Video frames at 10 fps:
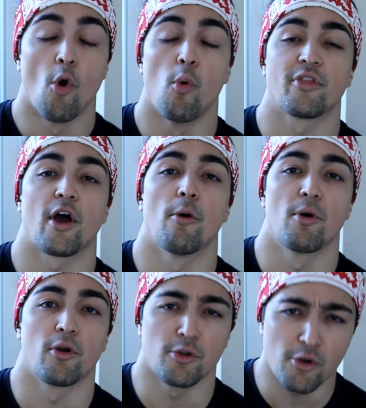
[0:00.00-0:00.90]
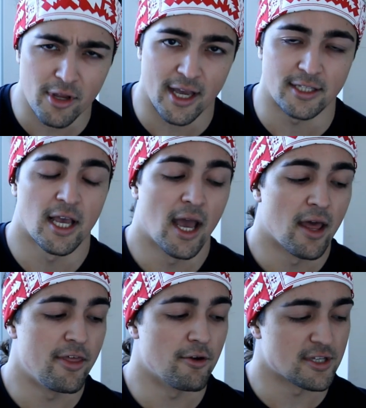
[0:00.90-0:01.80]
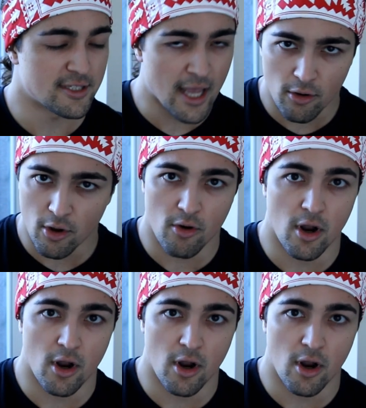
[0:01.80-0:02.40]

with Alberto Nunez. There's a sale going